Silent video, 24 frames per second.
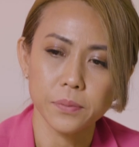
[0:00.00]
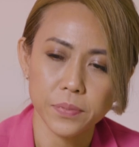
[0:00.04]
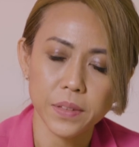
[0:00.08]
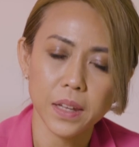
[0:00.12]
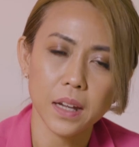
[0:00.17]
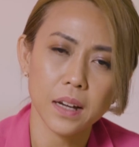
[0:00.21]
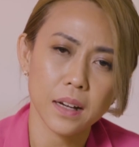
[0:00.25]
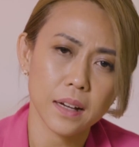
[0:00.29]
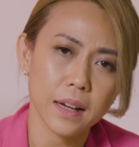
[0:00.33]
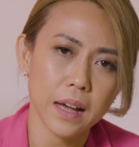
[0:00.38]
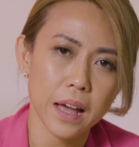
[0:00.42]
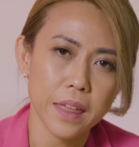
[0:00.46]

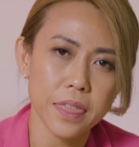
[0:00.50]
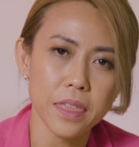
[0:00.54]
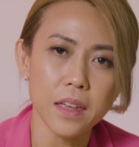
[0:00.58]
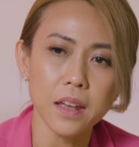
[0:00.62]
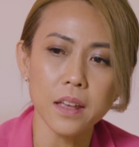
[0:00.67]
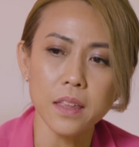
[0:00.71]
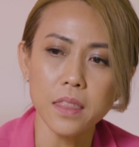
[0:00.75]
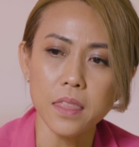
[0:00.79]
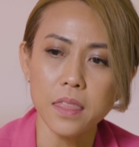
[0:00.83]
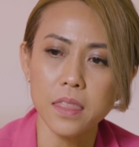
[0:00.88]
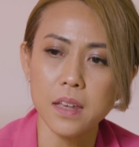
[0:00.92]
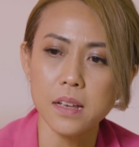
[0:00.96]
Yeah, I
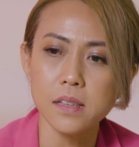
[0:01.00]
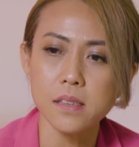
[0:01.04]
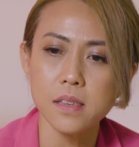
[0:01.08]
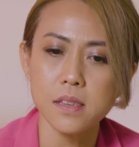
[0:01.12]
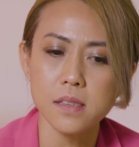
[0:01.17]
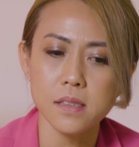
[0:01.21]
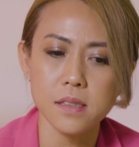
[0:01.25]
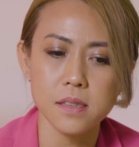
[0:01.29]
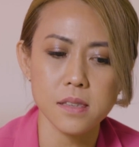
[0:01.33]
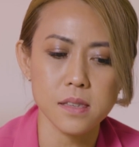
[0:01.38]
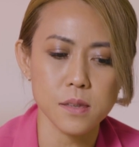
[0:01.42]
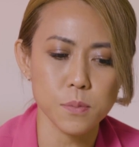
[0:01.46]
think this
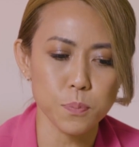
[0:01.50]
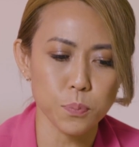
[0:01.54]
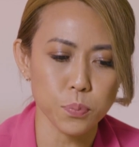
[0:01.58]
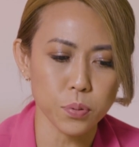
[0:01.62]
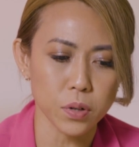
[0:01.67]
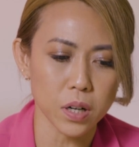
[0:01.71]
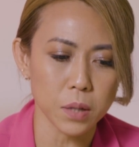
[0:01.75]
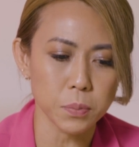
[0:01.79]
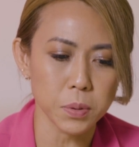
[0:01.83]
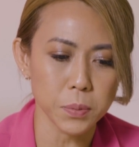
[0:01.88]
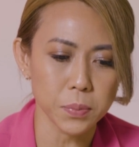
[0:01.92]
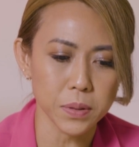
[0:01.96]
is
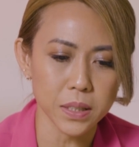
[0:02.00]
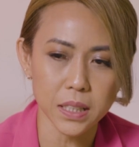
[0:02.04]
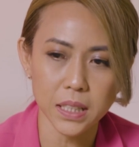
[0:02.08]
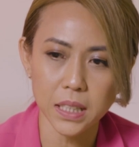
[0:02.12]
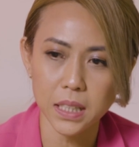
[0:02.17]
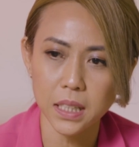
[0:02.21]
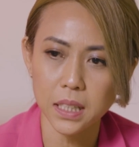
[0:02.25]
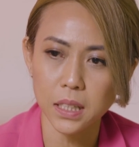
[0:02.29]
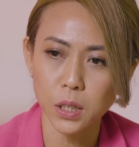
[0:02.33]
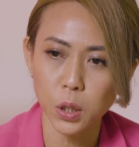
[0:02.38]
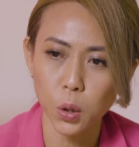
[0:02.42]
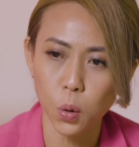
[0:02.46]

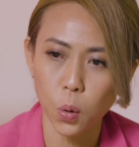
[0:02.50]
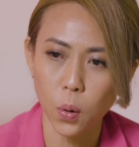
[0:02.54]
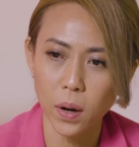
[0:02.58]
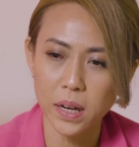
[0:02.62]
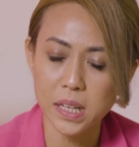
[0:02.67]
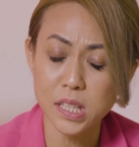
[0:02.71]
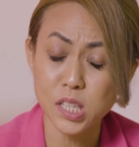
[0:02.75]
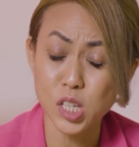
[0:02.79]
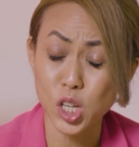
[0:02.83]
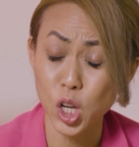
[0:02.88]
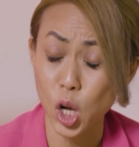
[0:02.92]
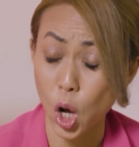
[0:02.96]
probably
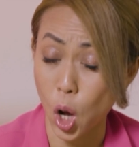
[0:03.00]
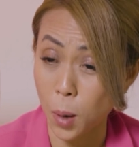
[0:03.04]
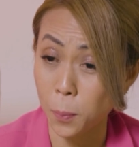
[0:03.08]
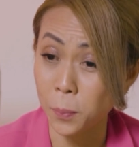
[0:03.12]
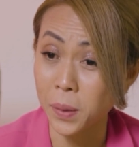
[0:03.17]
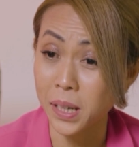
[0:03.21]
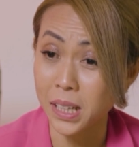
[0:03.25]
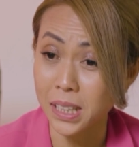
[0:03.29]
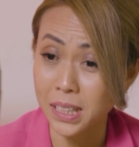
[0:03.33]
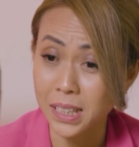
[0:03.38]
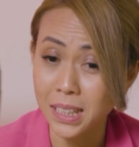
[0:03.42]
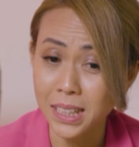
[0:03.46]
quite
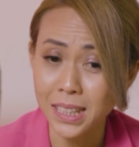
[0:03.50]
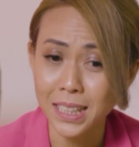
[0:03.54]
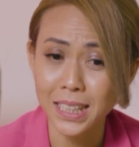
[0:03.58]
common